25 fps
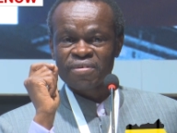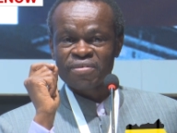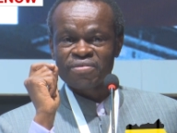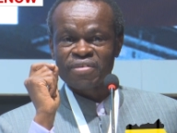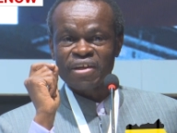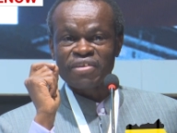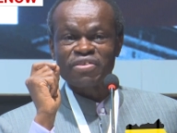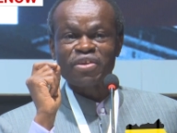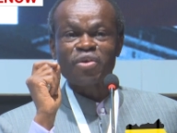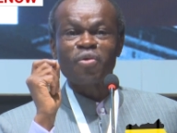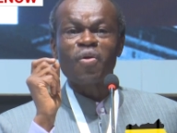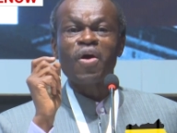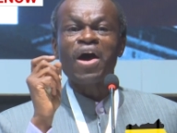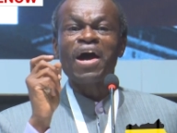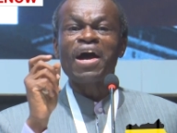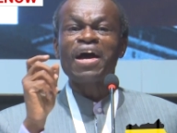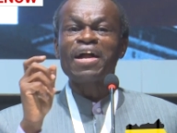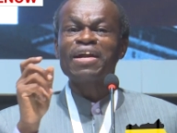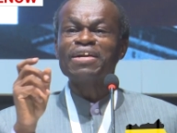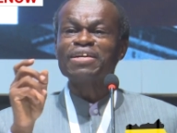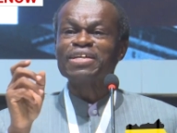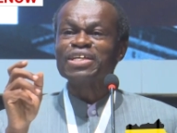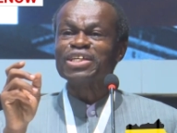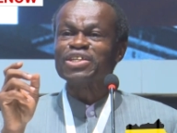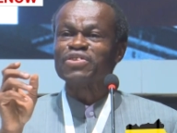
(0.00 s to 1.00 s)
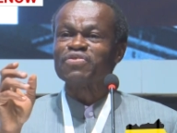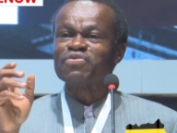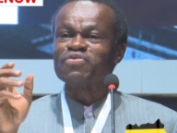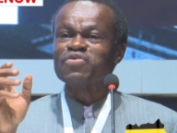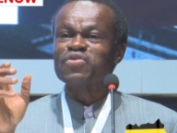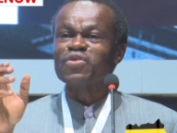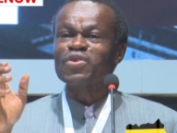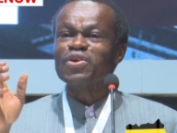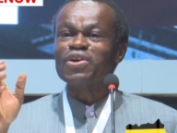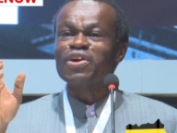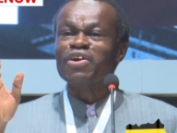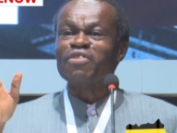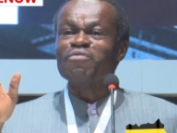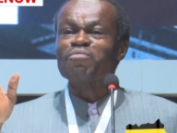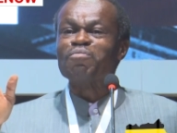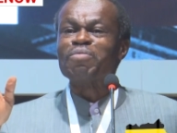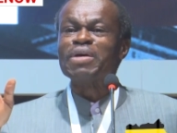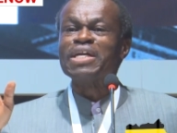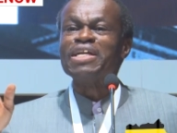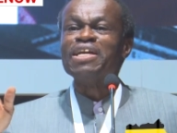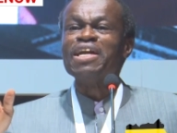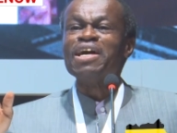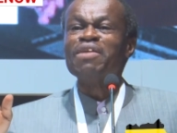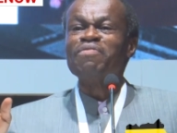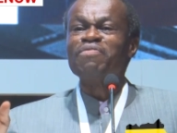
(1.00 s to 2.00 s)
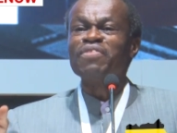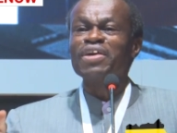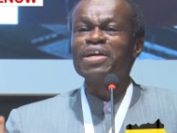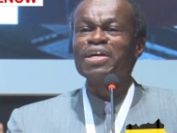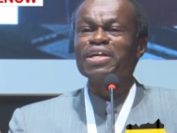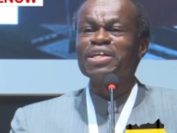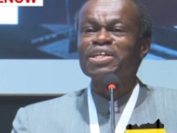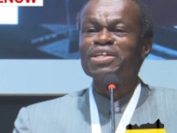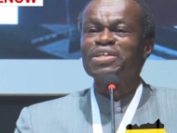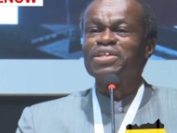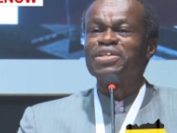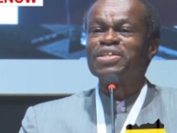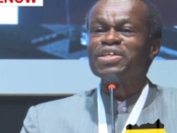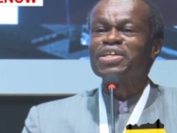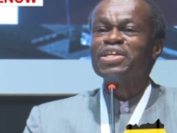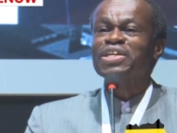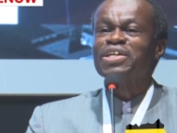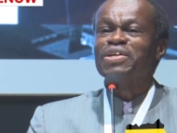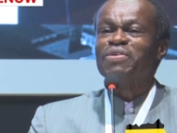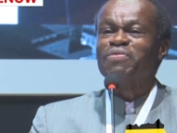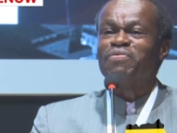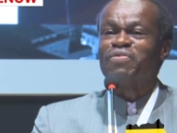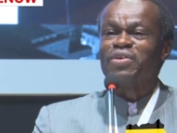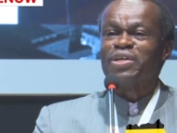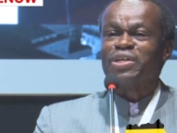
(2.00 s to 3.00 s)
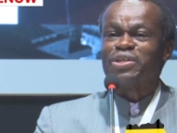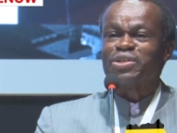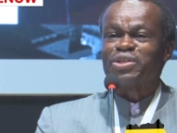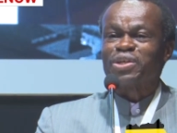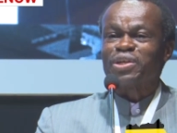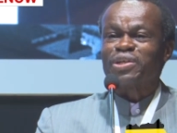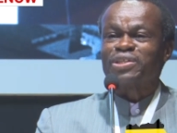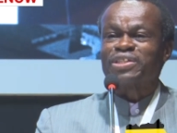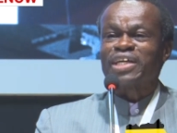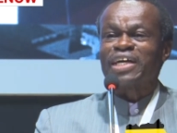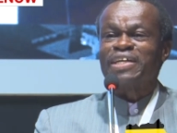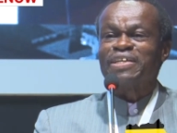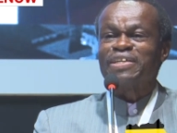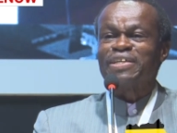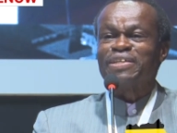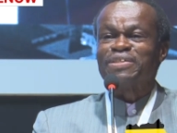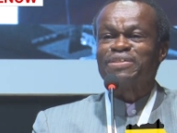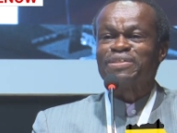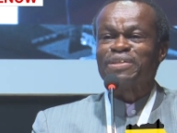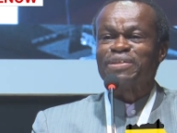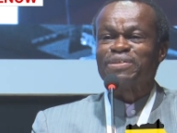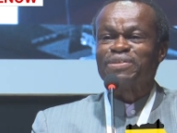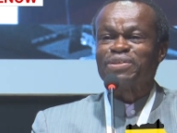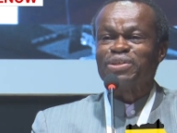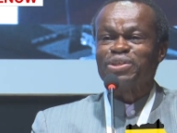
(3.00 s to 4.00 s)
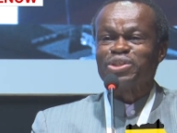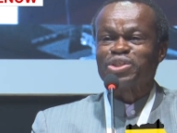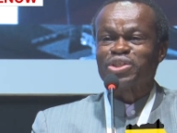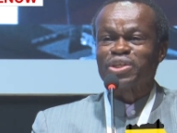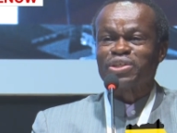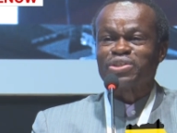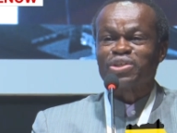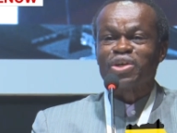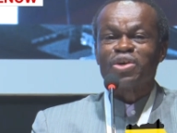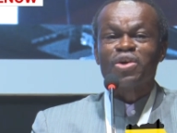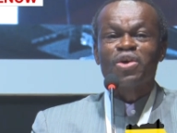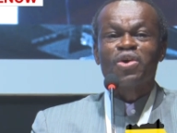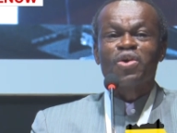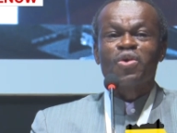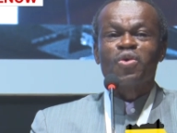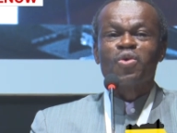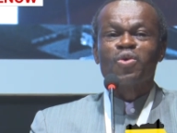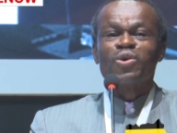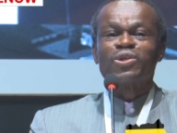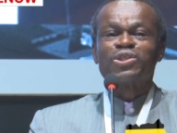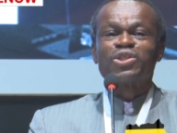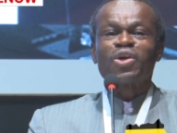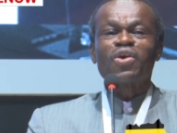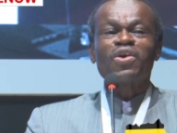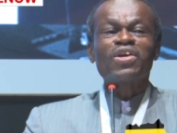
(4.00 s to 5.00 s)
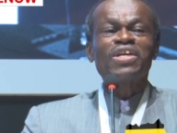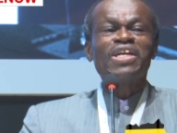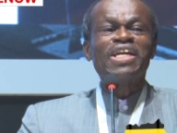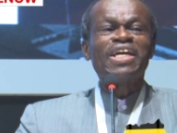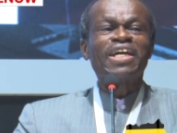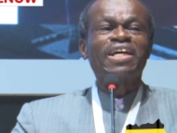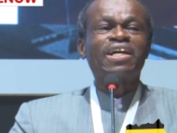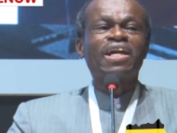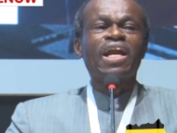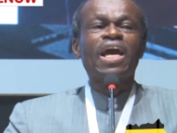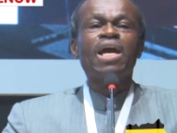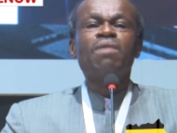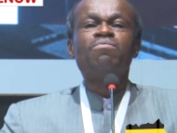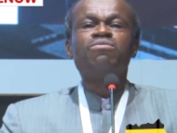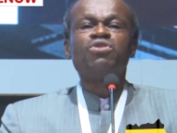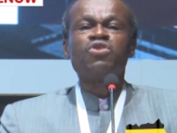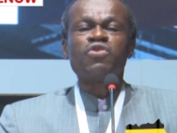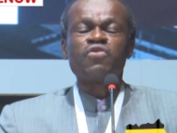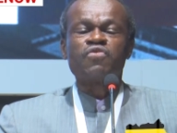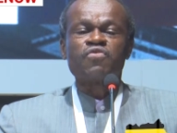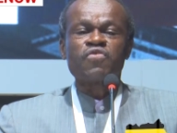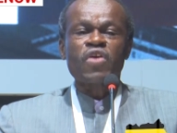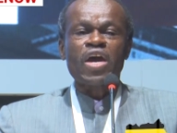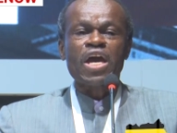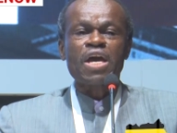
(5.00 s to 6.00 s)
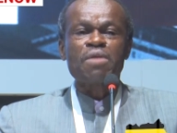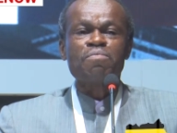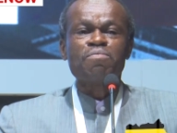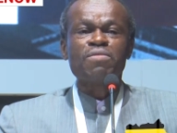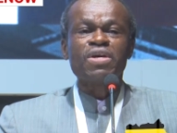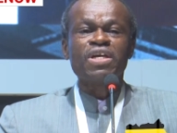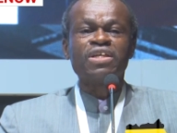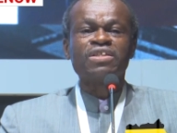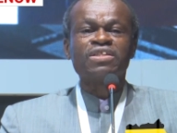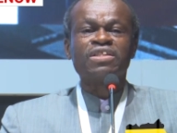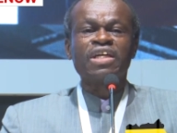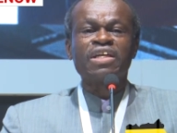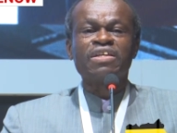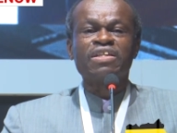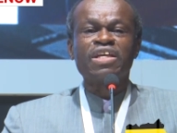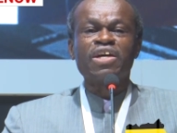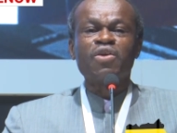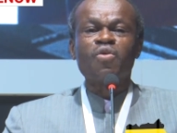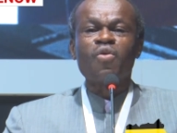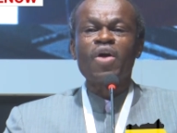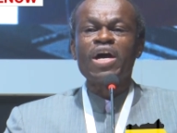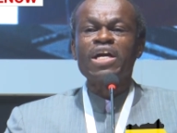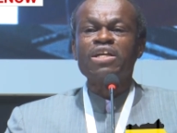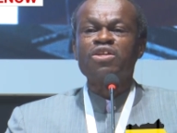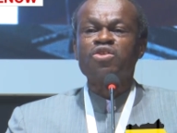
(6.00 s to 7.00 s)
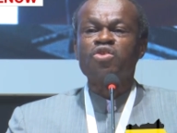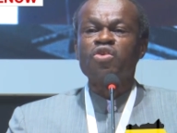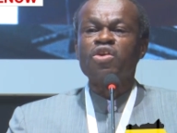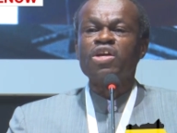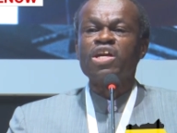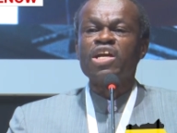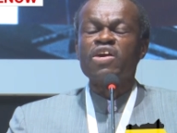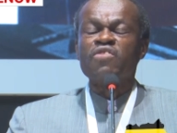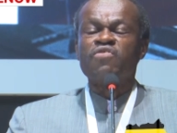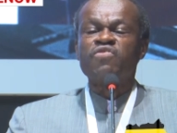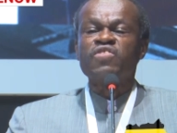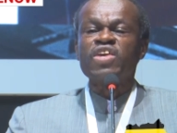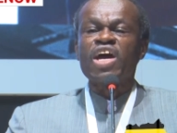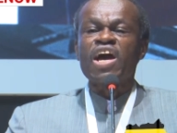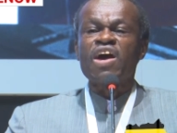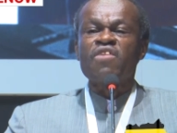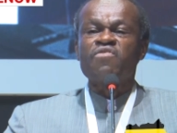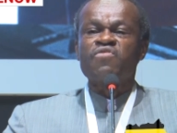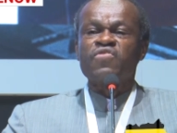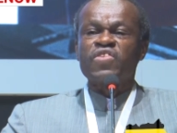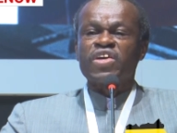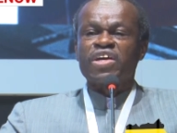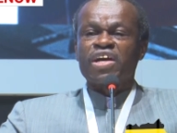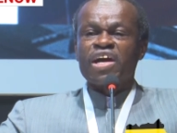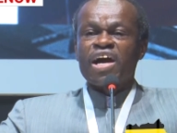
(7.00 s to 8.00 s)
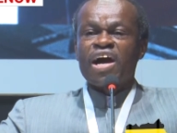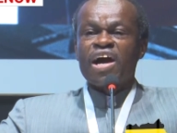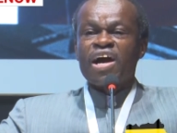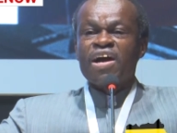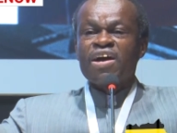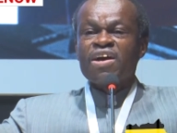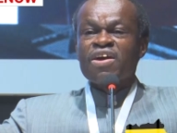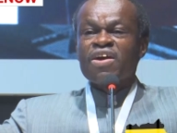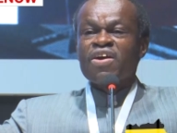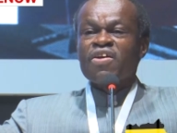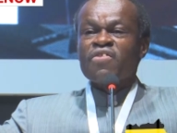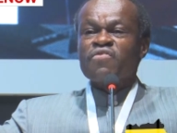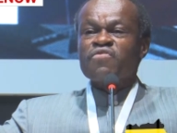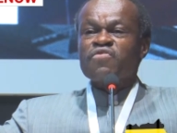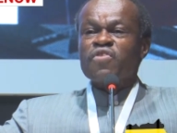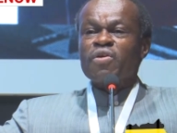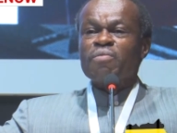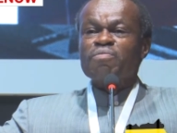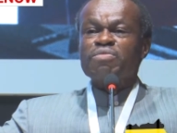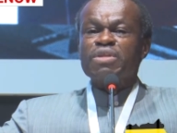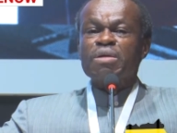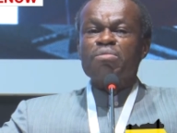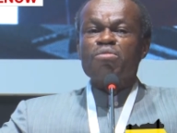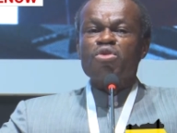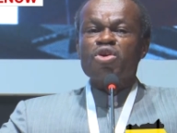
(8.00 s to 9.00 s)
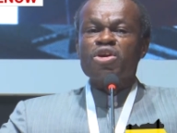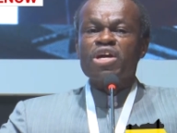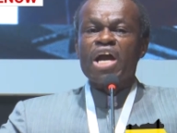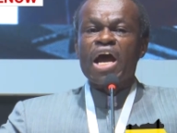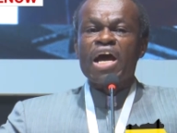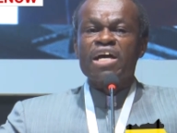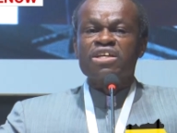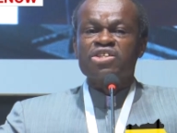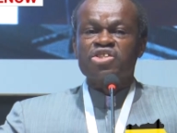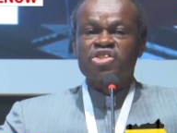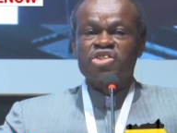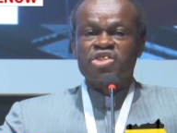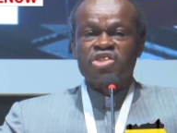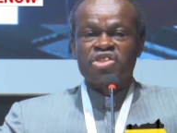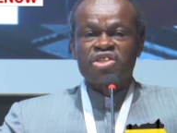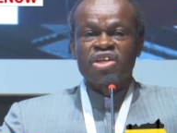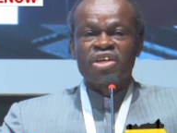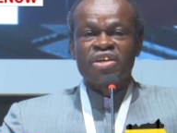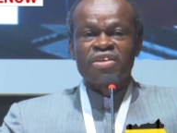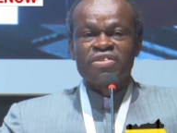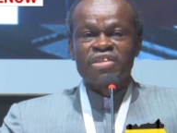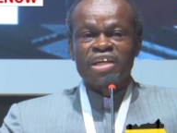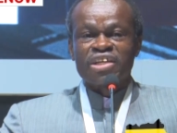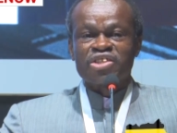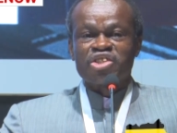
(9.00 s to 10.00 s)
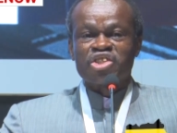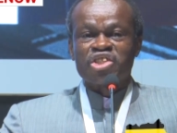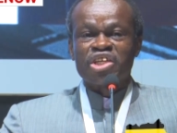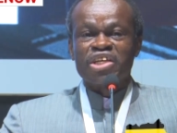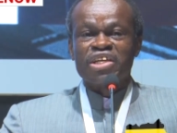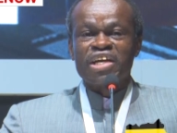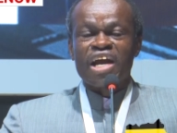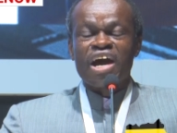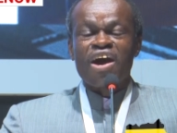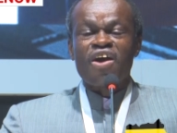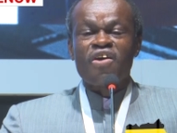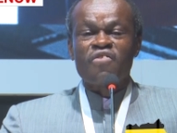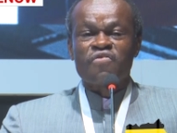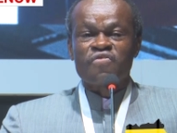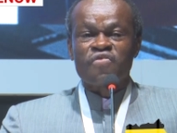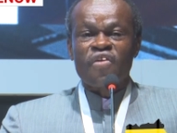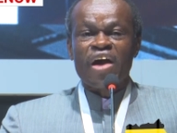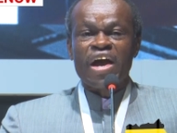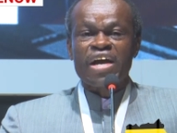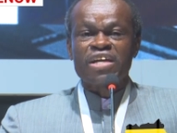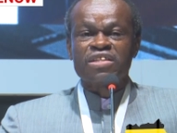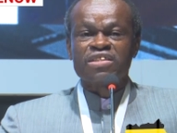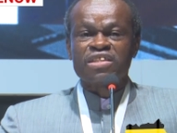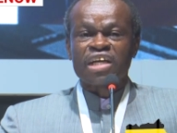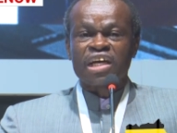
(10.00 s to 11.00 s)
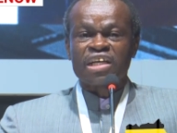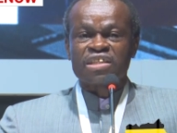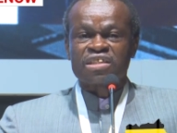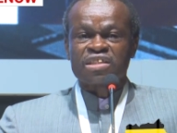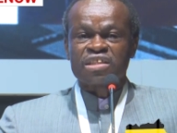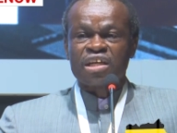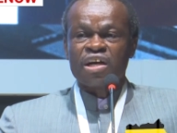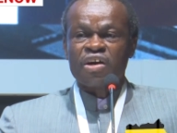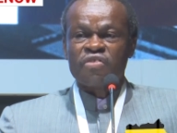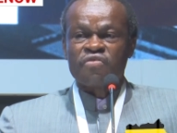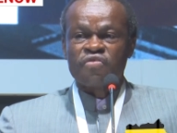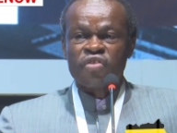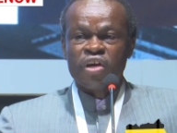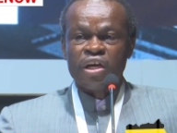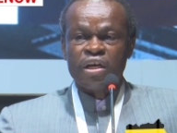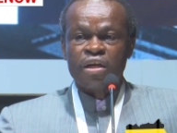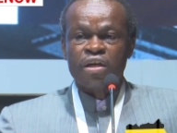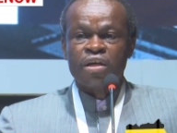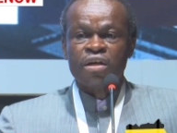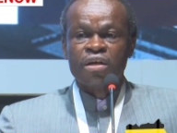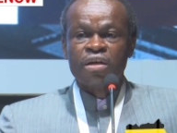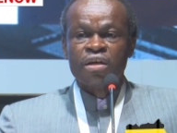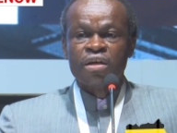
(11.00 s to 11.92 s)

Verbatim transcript: that the world is full of benevolent individuals and institutions whose only claim to fame is that they want to lift Africa from the morass that she now finds herself in.